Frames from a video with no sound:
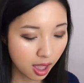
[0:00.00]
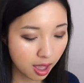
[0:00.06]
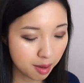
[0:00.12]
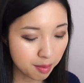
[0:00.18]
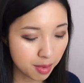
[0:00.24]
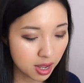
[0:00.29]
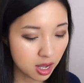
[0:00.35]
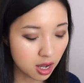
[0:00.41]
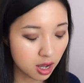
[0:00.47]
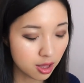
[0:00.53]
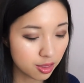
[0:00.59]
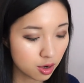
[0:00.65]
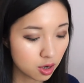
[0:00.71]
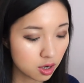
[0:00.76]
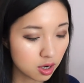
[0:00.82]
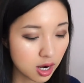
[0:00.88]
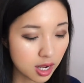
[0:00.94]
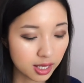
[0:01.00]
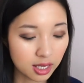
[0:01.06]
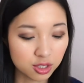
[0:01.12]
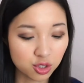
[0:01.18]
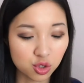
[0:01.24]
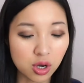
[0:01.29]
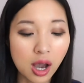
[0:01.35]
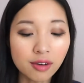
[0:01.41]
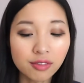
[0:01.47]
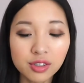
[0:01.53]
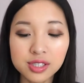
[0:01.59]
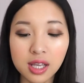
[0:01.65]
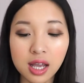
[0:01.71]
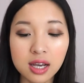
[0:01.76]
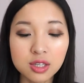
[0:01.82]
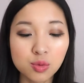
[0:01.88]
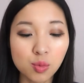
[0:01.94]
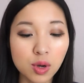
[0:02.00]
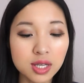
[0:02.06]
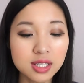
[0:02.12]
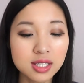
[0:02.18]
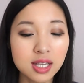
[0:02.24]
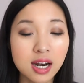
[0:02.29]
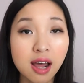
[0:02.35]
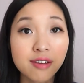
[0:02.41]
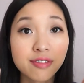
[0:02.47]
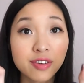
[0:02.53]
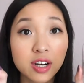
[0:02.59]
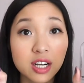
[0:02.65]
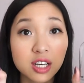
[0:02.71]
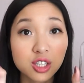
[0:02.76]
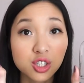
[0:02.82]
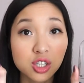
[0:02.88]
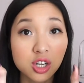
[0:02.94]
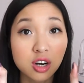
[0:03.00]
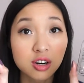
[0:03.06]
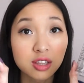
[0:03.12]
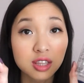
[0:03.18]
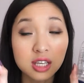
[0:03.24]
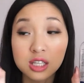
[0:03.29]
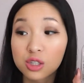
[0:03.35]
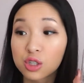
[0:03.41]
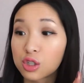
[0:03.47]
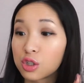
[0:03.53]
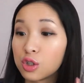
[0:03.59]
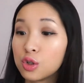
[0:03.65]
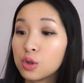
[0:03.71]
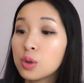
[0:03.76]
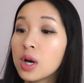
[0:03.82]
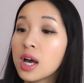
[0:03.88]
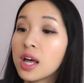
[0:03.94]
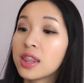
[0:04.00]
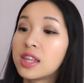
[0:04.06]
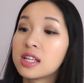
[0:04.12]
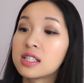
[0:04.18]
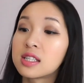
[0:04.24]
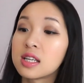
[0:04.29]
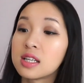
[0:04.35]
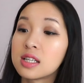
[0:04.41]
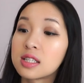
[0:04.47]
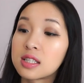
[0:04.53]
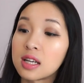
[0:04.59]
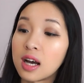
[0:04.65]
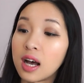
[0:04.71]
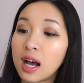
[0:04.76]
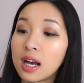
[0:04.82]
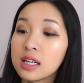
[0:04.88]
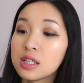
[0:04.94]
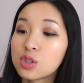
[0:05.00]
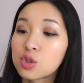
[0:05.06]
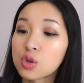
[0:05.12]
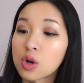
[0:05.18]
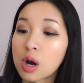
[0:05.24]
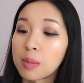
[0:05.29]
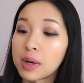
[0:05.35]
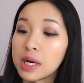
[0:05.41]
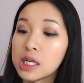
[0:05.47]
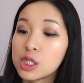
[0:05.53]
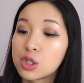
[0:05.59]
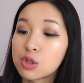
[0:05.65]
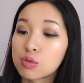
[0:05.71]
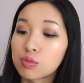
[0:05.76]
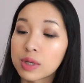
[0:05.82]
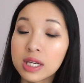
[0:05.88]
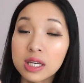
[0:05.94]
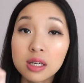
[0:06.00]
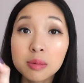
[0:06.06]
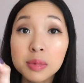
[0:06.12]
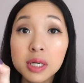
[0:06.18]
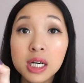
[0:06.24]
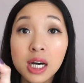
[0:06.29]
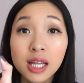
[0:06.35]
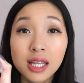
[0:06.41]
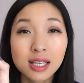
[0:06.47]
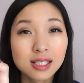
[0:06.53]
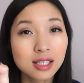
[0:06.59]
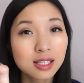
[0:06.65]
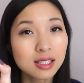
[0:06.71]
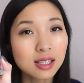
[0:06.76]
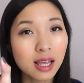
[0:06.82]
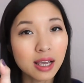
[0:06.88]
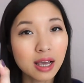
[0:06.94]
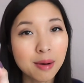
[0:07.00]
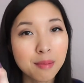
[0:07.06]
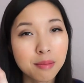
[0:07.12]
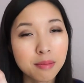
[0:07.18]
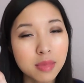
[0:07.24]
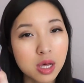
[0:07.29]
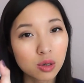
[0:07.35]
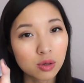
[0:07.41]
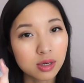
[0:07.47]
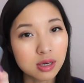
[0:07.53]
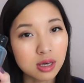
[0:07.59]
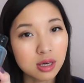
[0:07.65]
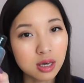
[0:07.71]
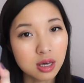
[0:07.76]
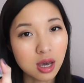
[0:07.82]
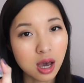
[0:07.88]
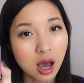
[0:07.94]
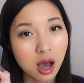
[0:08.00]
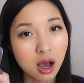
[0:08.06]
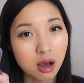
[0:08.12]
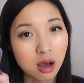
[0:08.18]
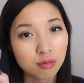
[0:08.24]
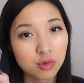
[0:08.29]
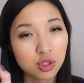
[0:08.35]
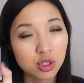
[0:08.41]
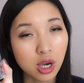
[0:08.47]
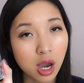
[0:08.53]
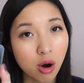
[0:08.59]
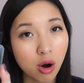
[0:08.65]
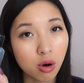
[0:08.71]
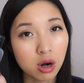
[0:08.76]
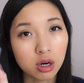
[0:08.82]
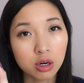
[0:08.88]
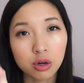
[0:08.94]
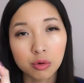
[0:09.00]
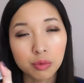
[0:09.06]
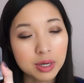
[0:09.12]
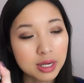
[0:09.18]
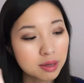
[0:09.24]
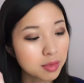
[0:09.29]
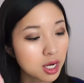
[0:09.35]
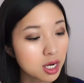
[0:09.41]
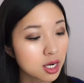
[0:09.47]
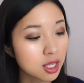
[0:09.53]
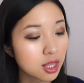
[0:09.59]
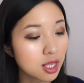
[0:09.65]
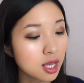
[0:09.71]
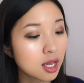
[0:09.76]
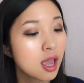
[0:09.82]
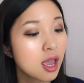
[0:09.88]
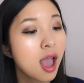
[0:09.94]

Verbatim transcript: And my other, I guess, travel size ones that I finished are these two. This is the Ice Strawberry Dream. This is like a milky um, shower cream kind of thing.